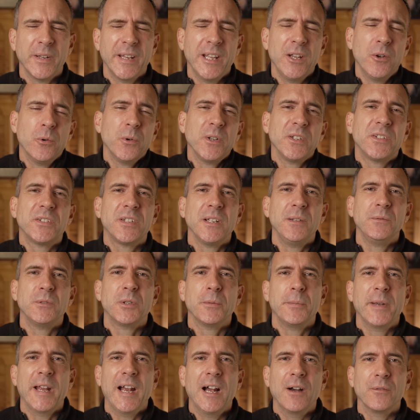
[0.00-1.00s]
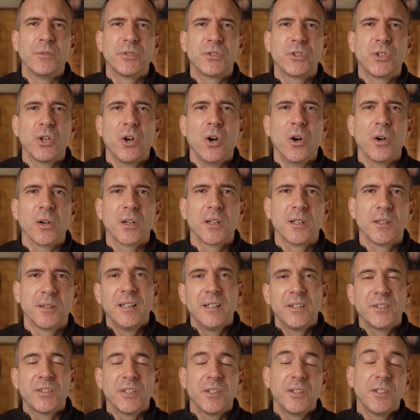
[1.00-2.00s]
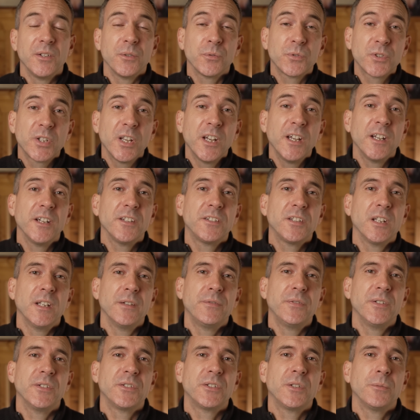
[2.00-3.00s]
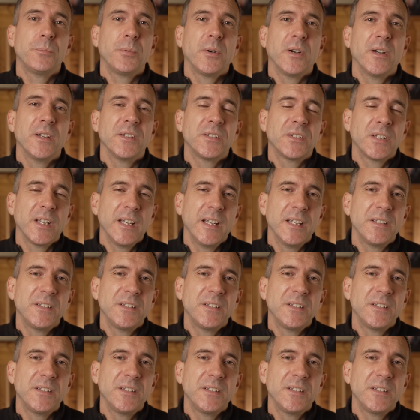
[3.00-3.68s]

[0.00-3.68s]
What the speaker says: they always seem to be out of stock. So the alternative is to buy, say, a